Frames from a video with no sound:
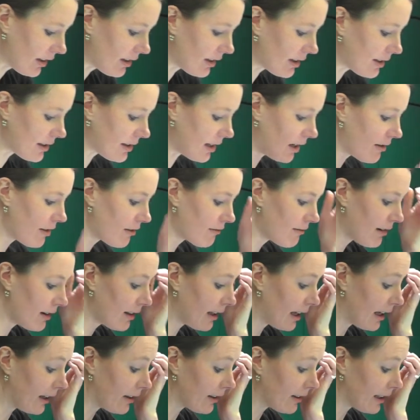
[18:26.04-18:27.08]
So
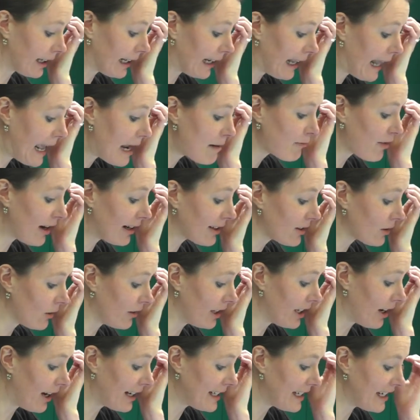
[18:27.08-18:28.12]
the claim rests on
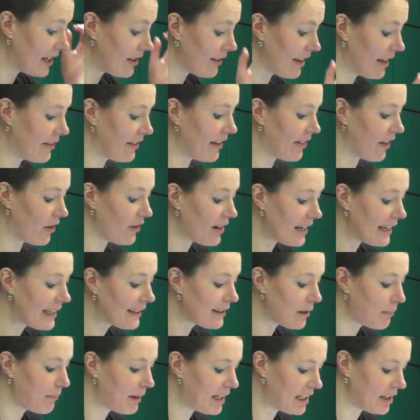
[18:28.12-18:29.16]
the idea then that there
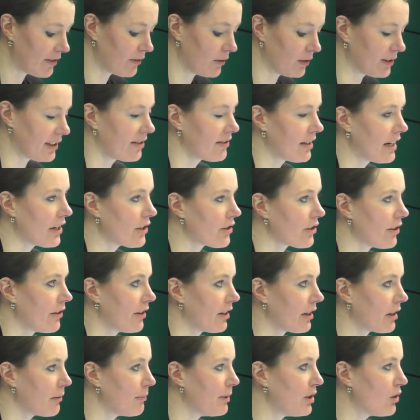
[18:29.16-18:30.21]
is a meaningful distinction
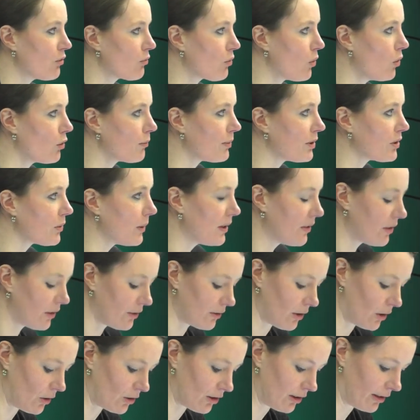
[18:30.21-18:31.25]
that can be drawn between the
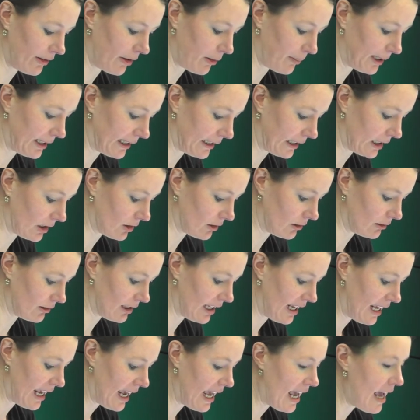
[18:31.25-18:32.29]
social and the political,
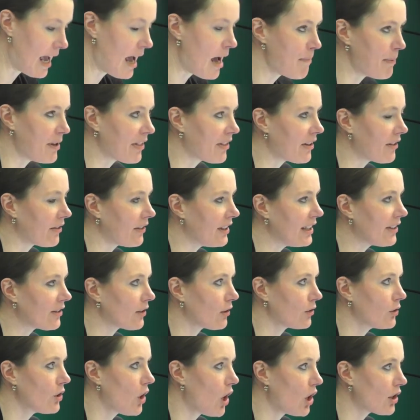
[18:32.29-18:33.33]
but that these
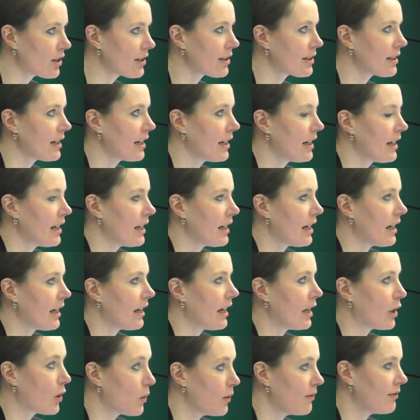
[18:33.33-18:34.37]
are not
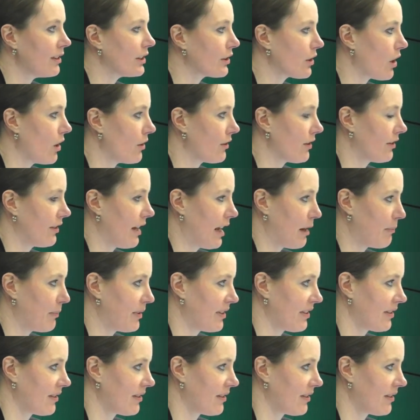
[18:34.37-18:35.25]
equivalent concepts.